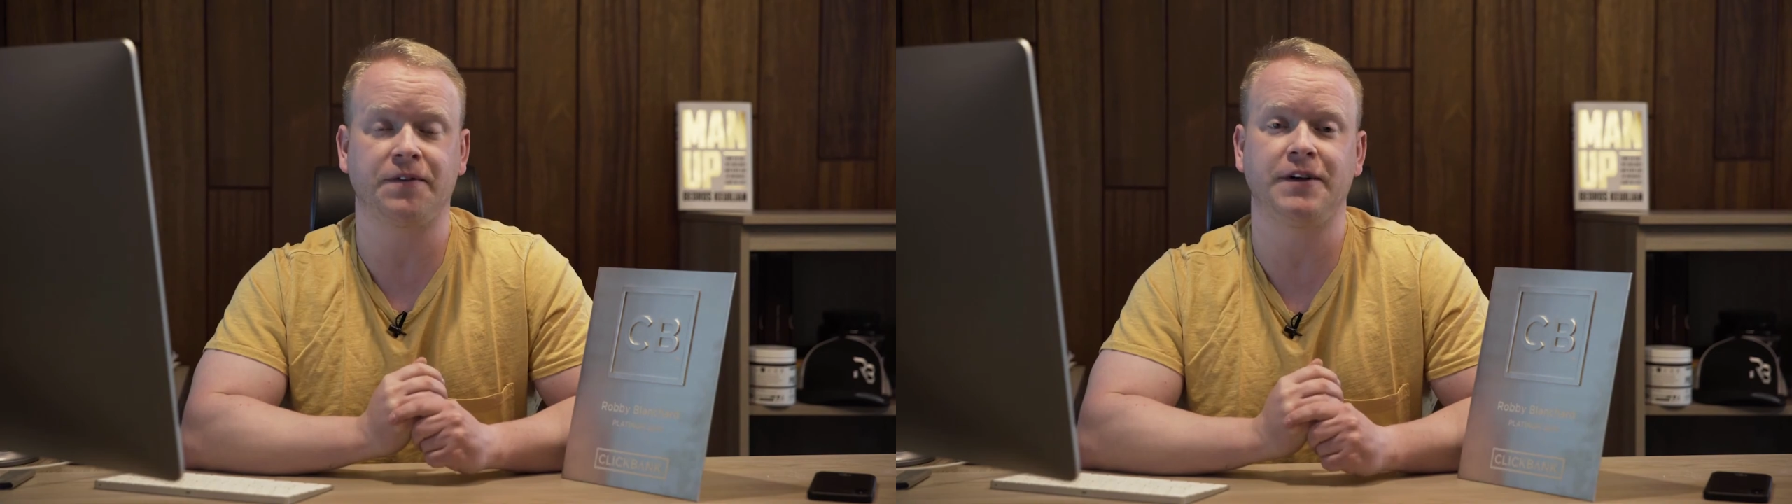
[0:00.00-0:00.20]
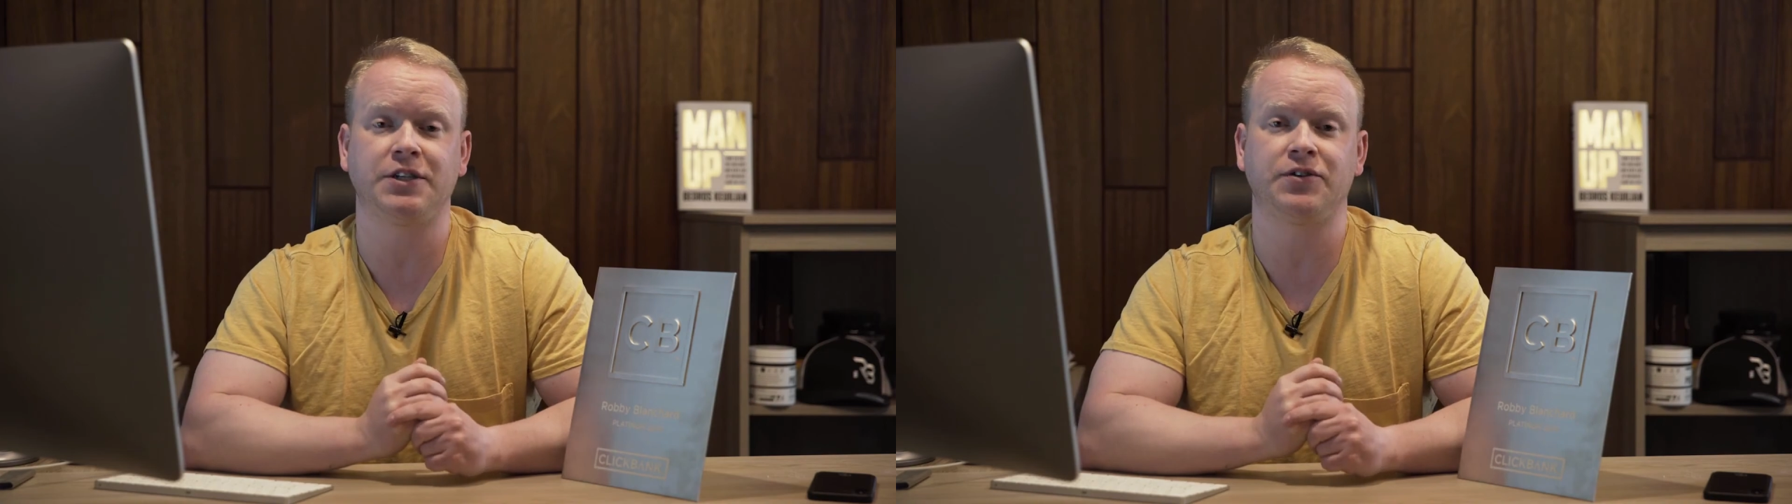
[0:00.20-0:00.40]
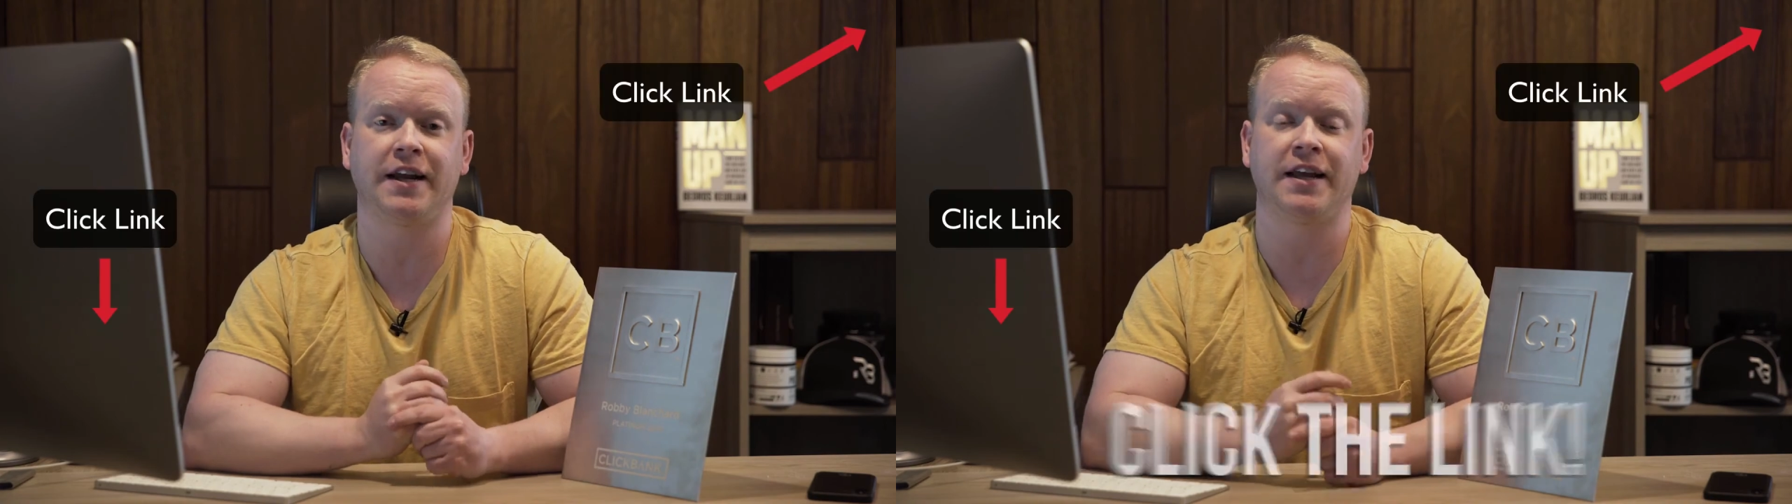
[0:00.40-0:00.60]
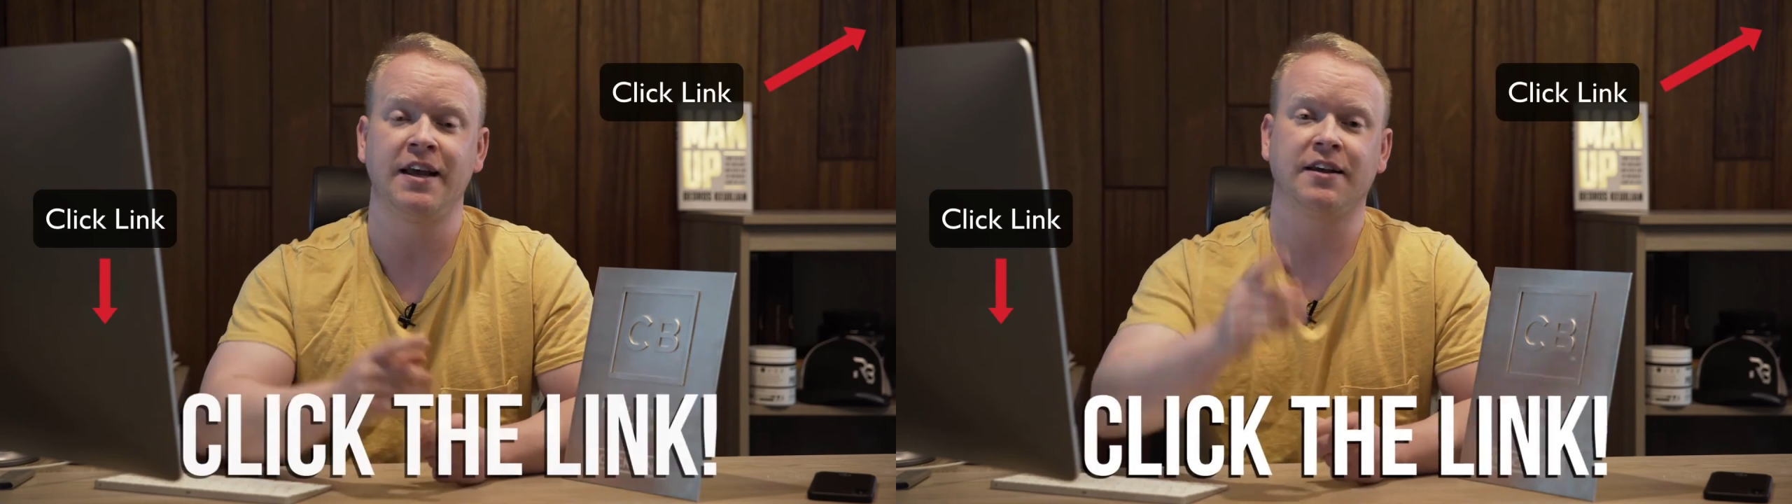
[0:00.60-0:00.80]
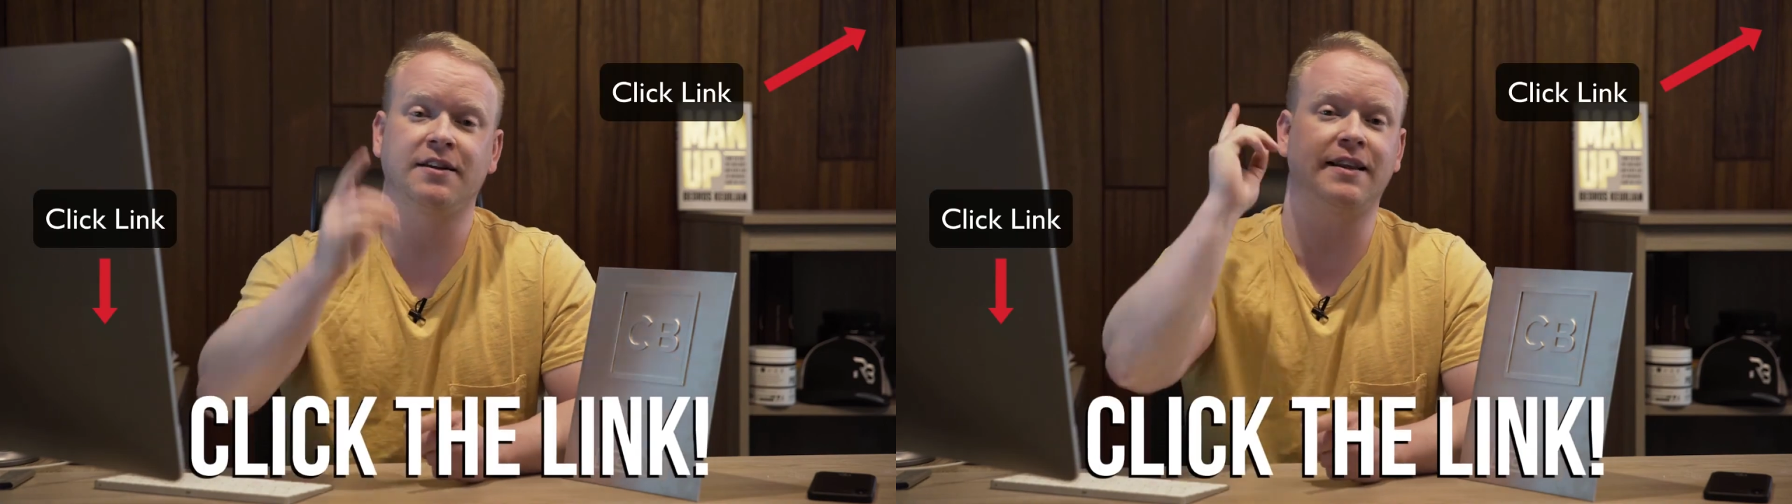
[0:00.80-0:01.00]
the free training,
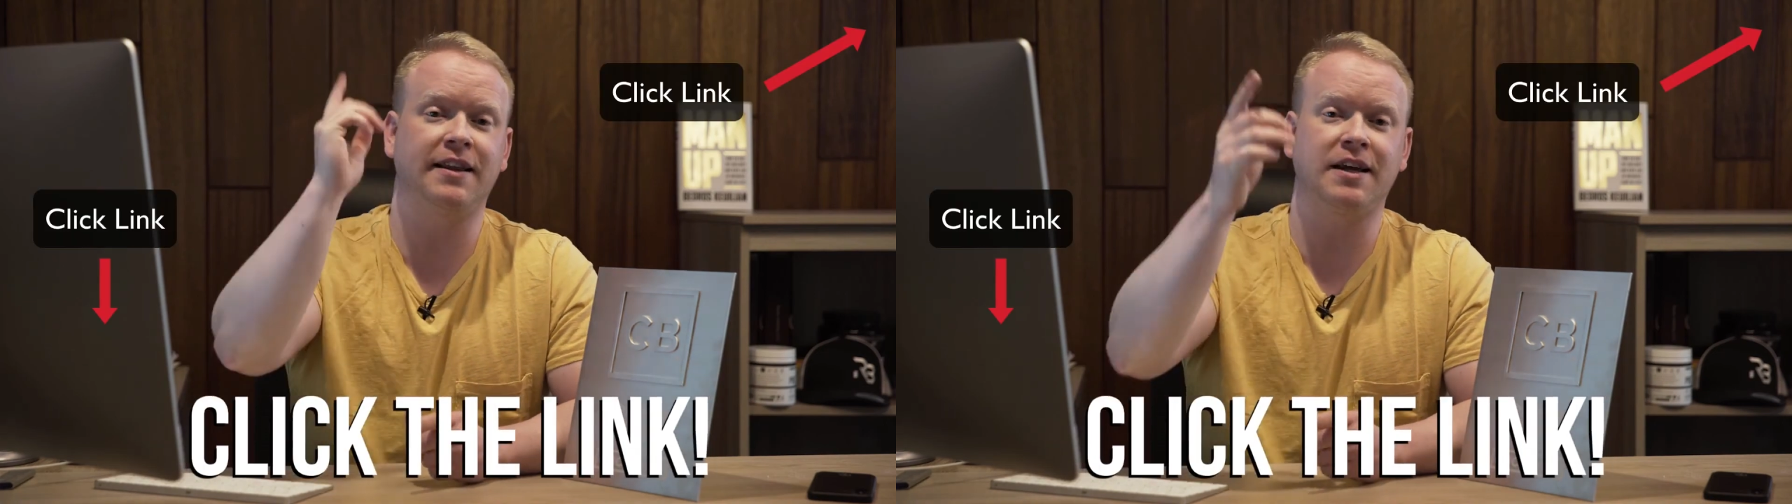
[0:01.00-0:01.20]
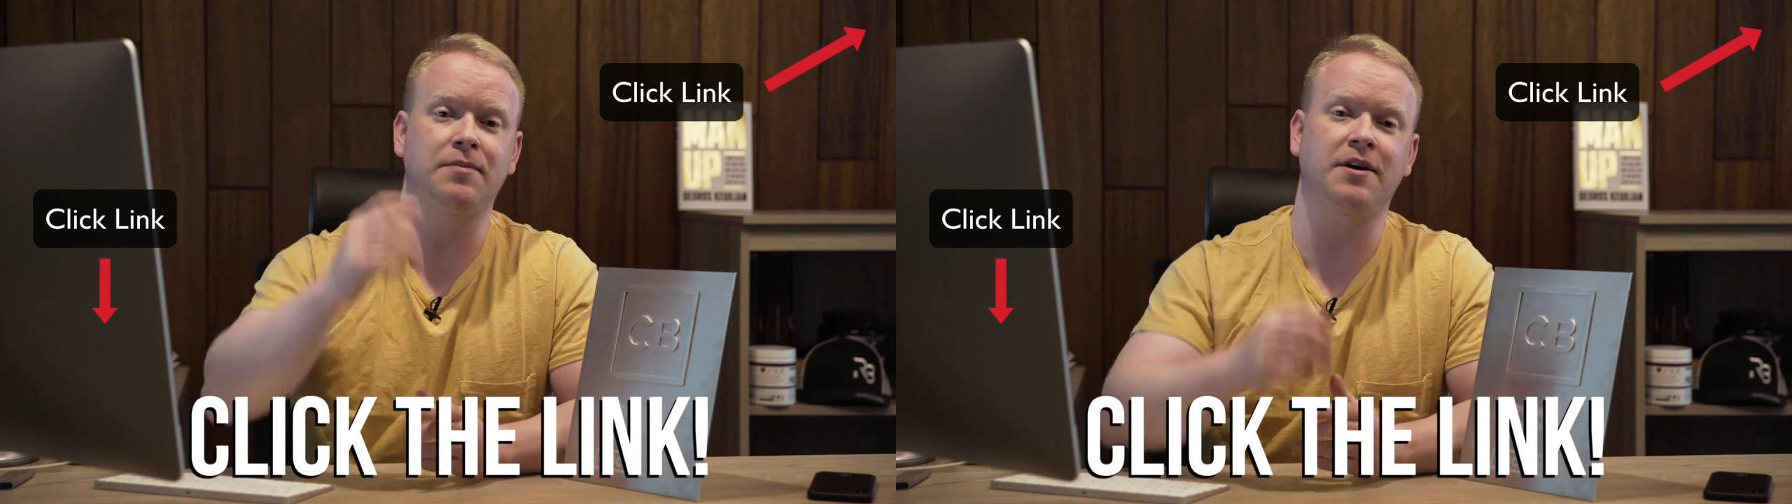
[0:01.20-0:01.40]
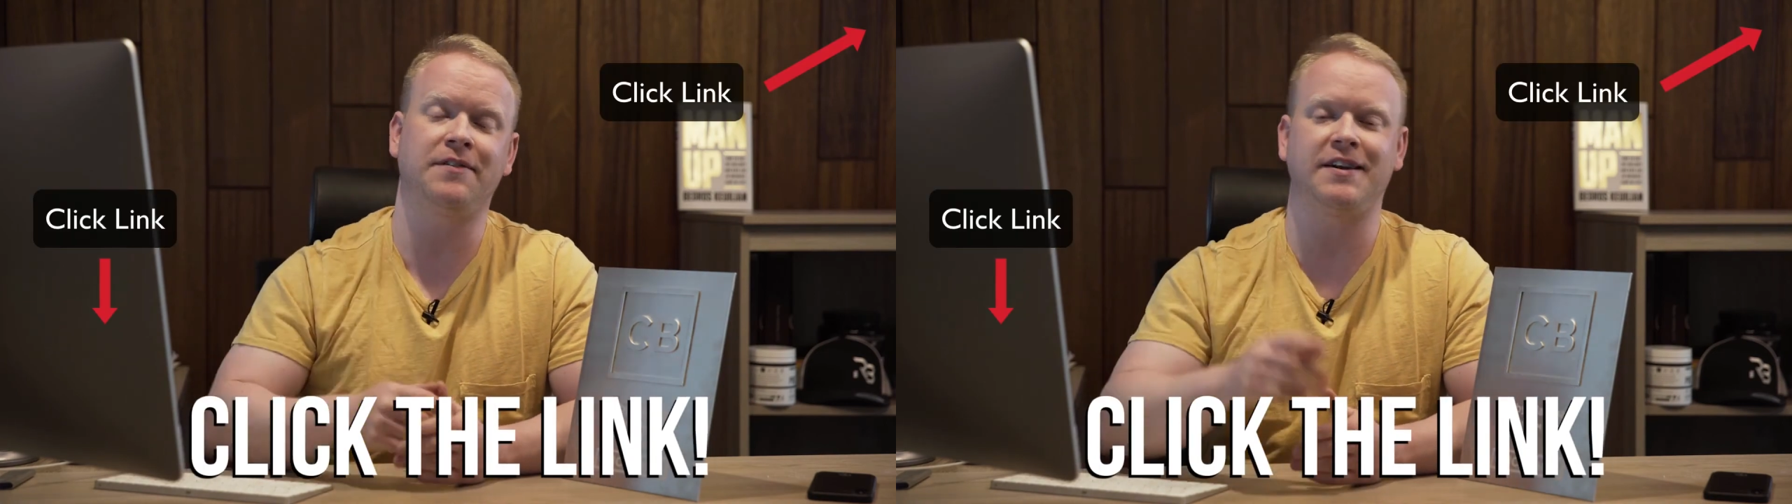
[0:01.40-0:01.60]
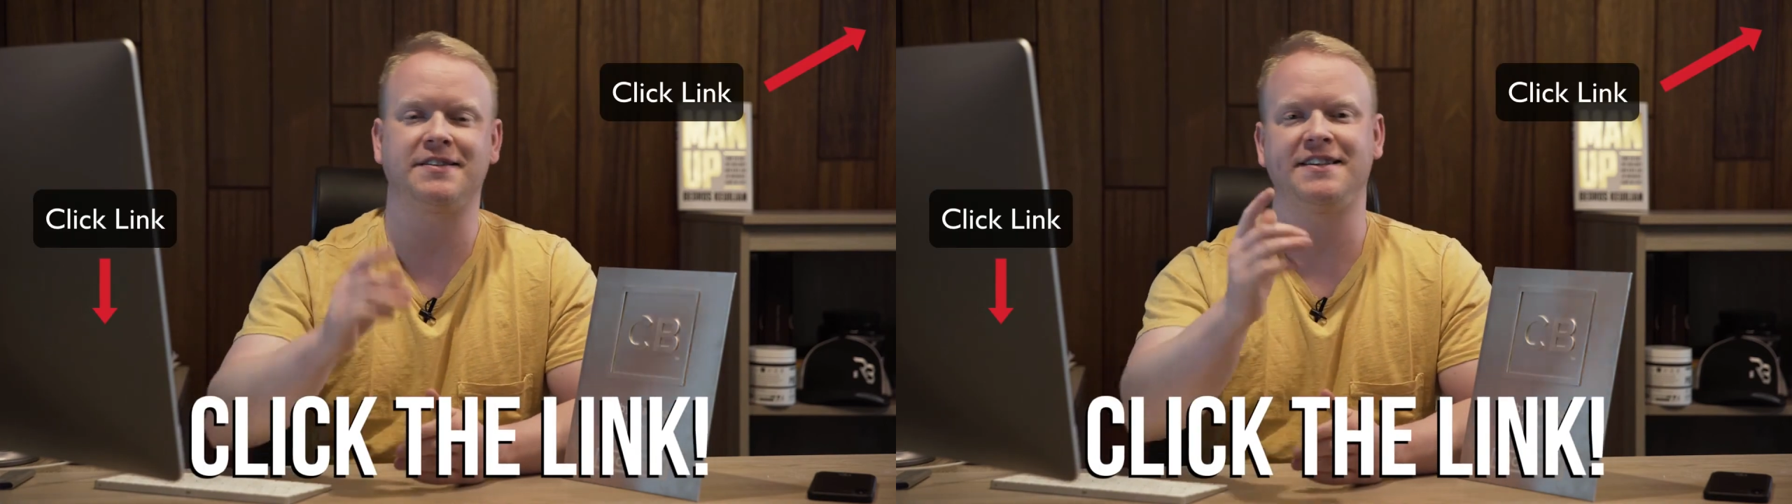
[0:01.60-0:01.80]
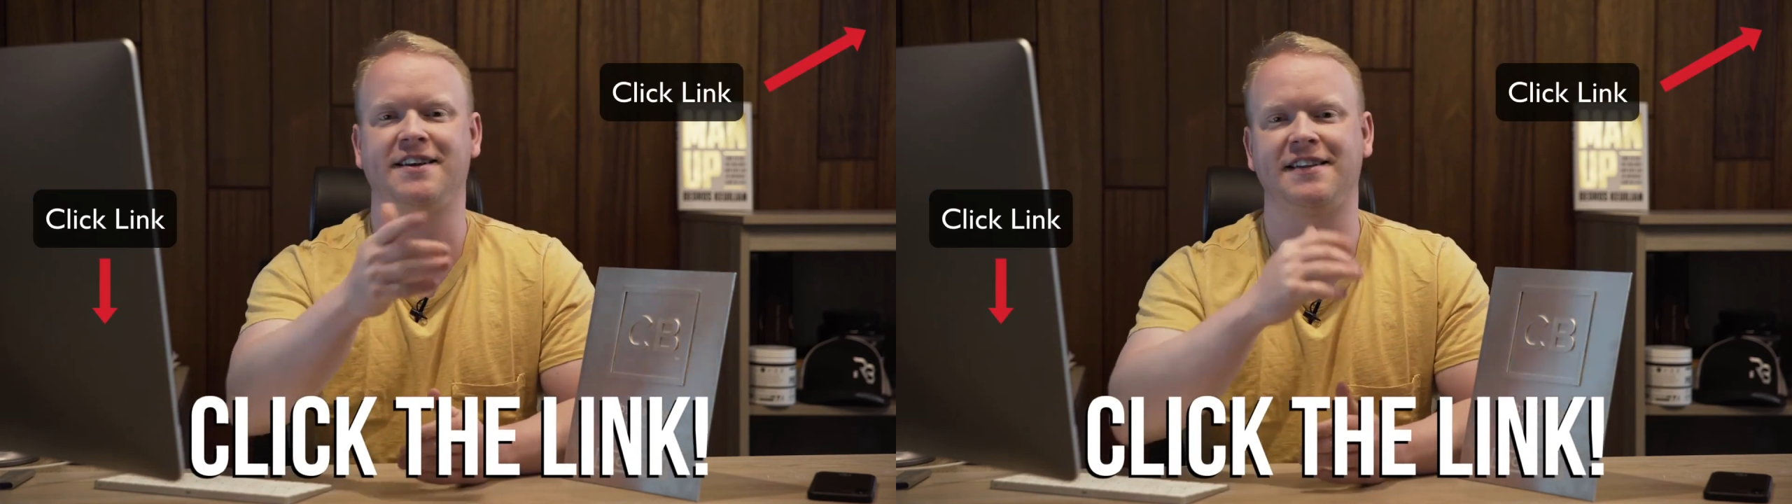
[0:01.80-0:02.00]
click that link above, and I'll
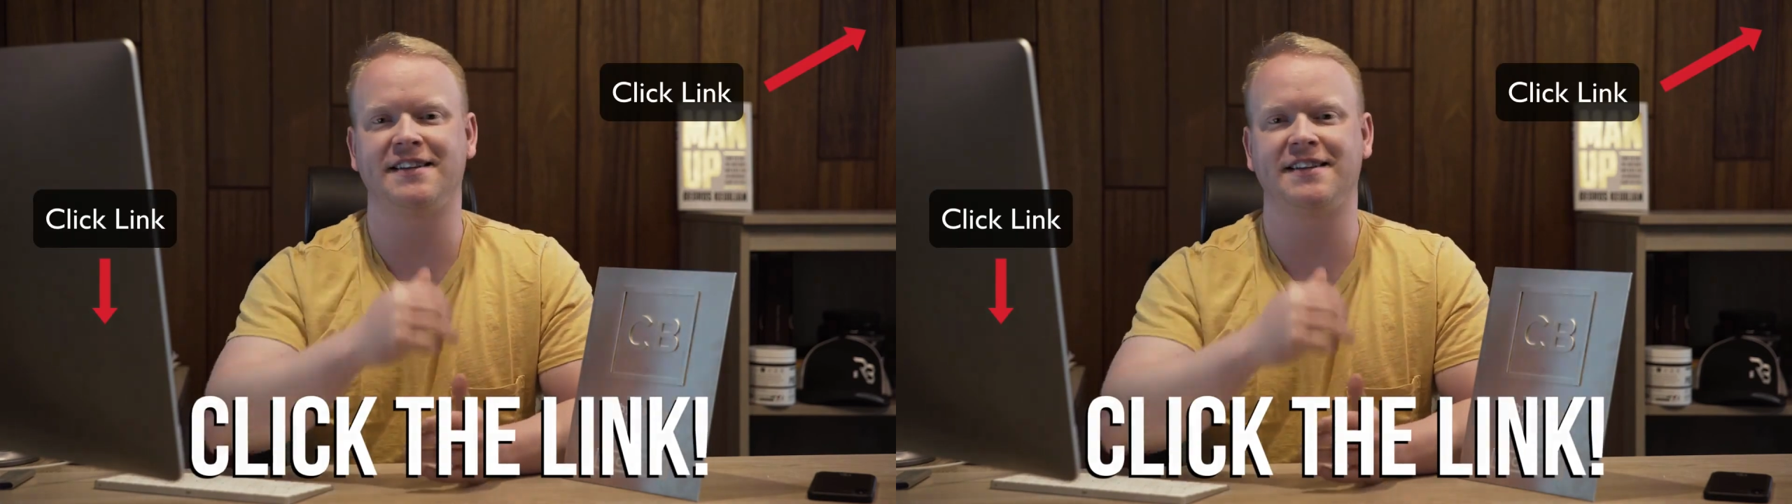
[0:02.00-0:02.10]
see you on the